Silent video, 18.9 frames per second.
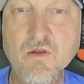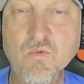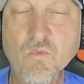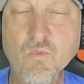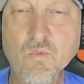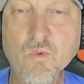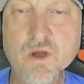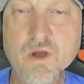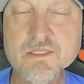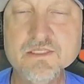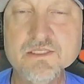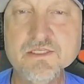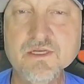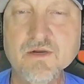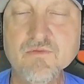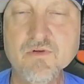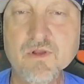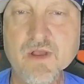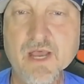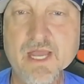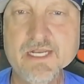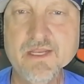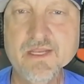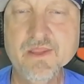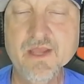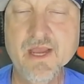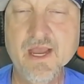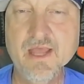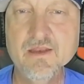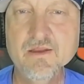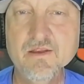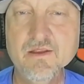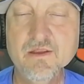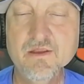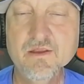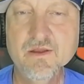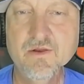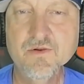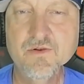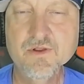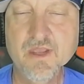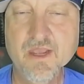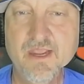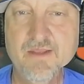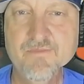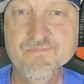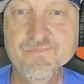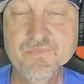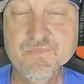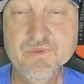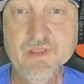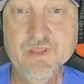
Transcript: One silver lining to that, okay,